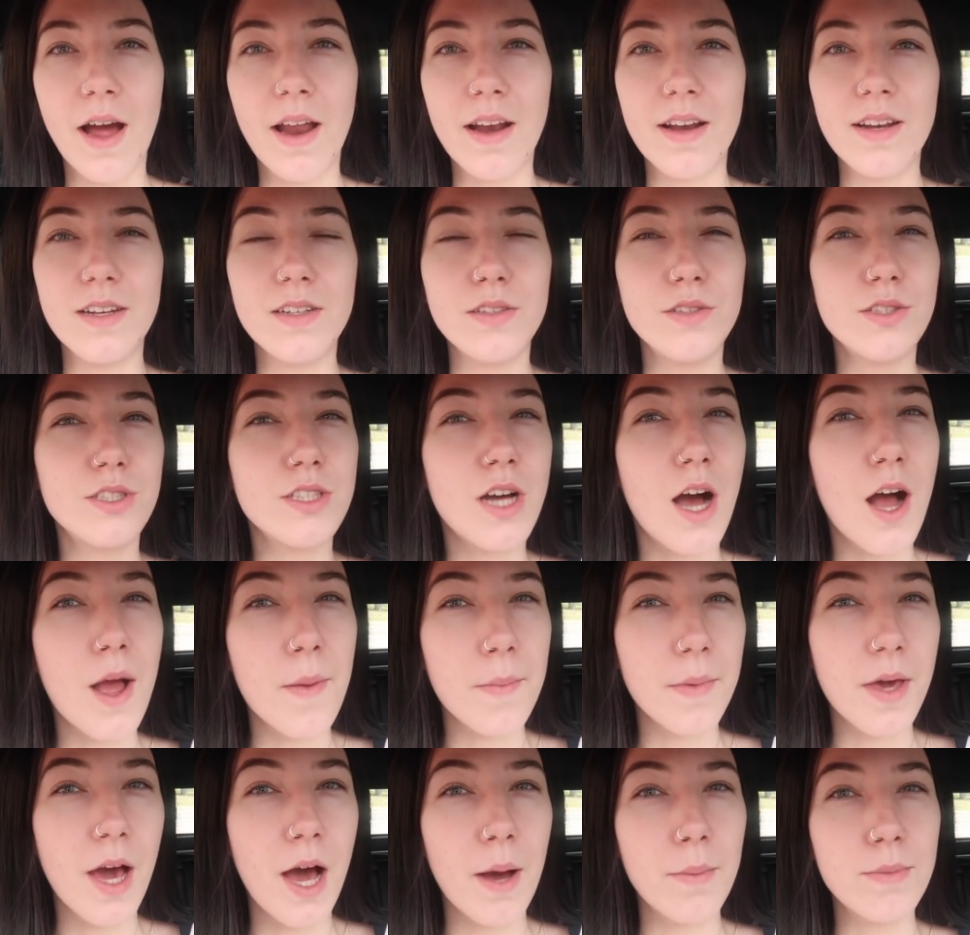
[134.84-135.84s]
and
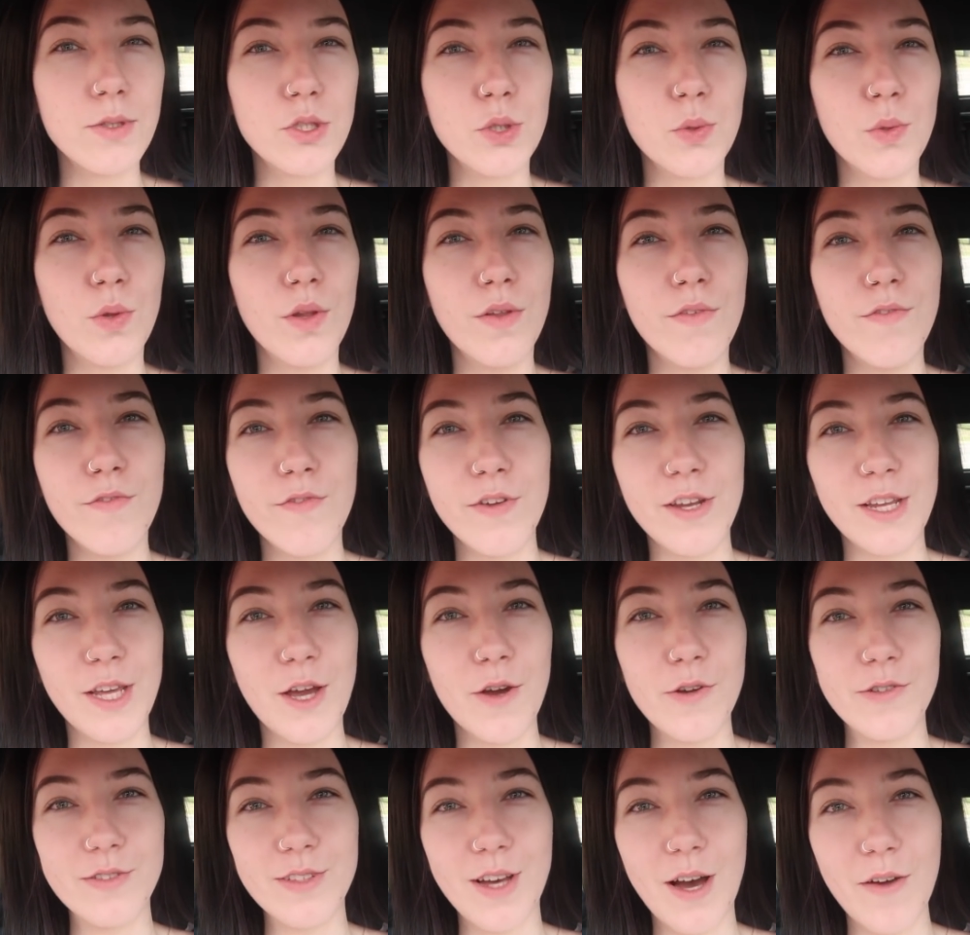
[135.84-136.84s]
time capsule of
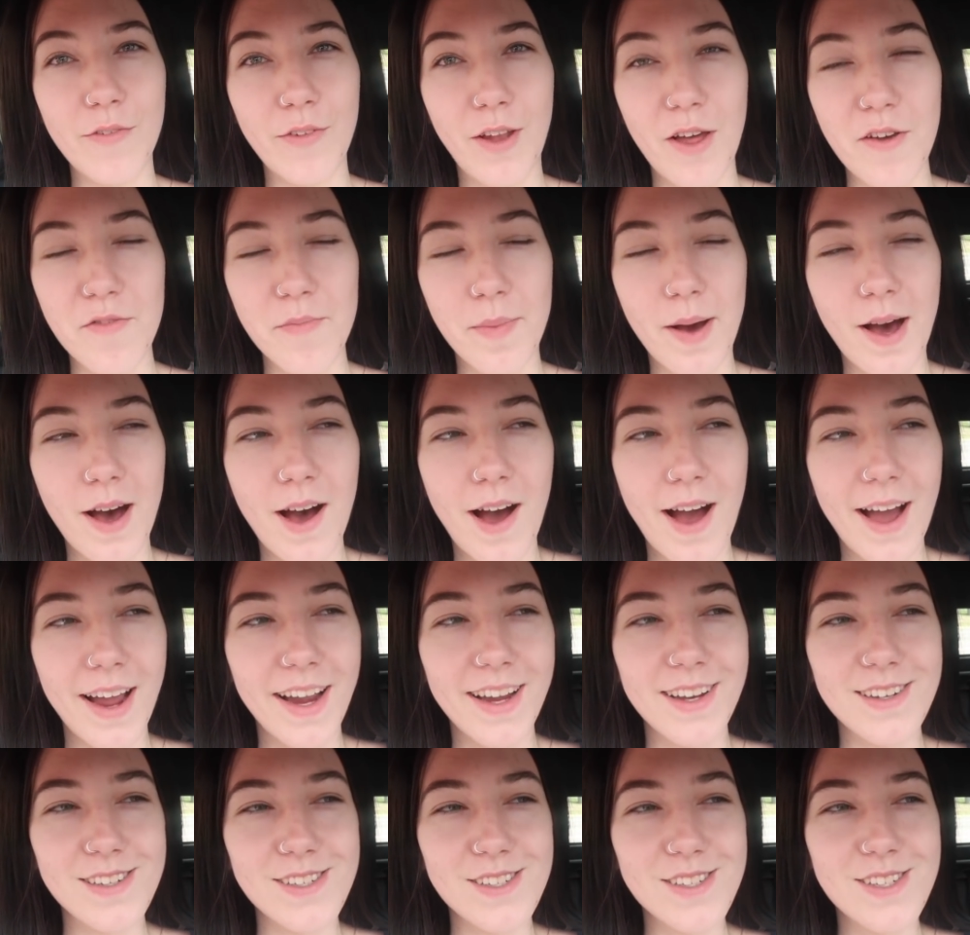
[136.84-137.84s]
videos I've left
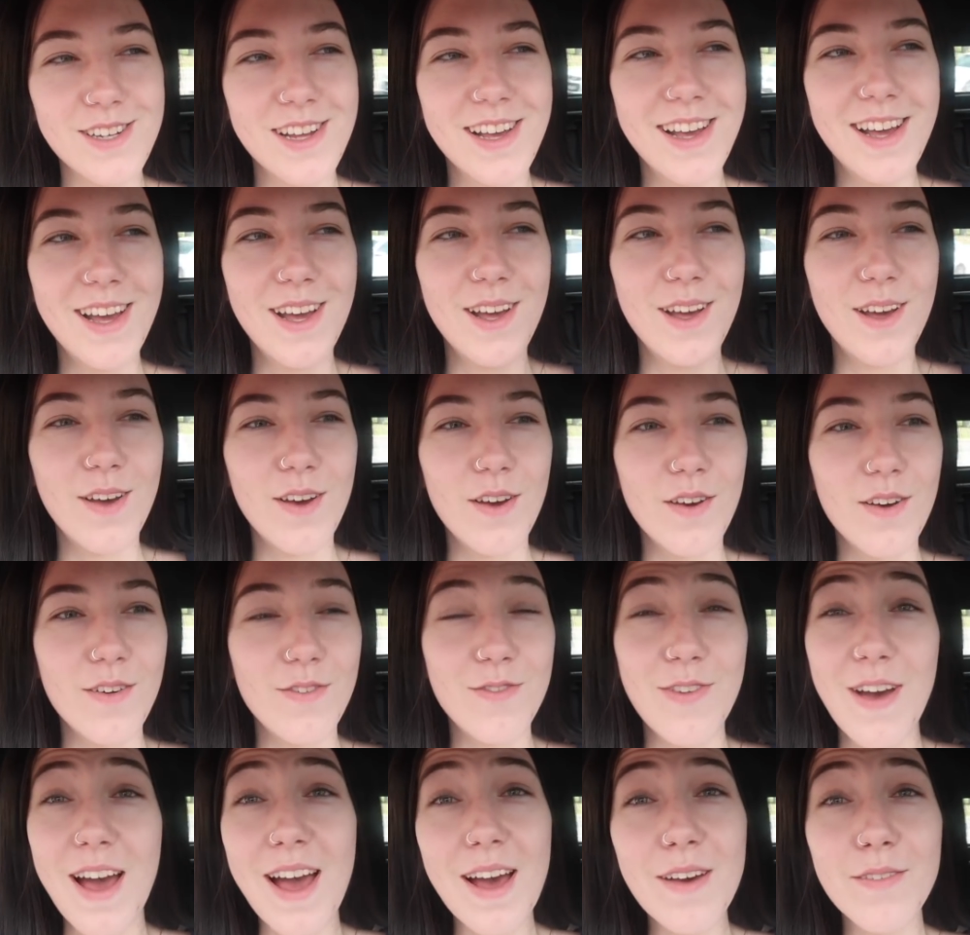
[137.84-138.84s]
behind
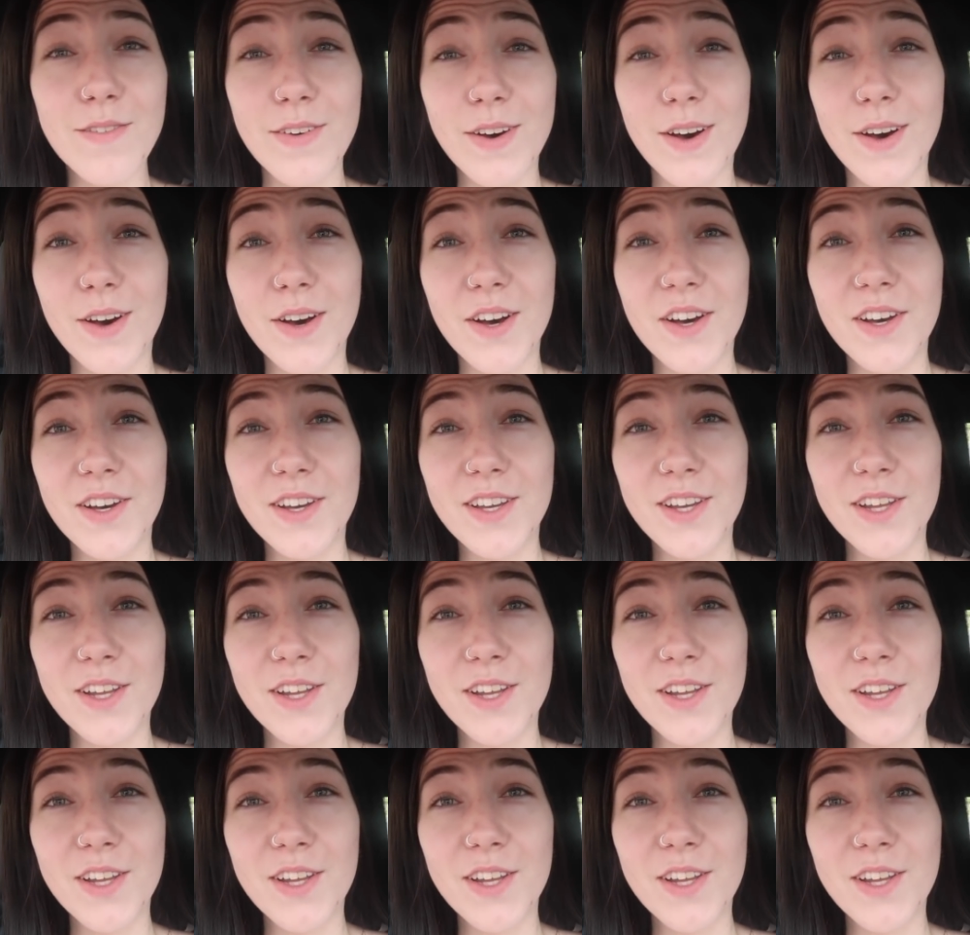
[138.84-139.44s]
forever.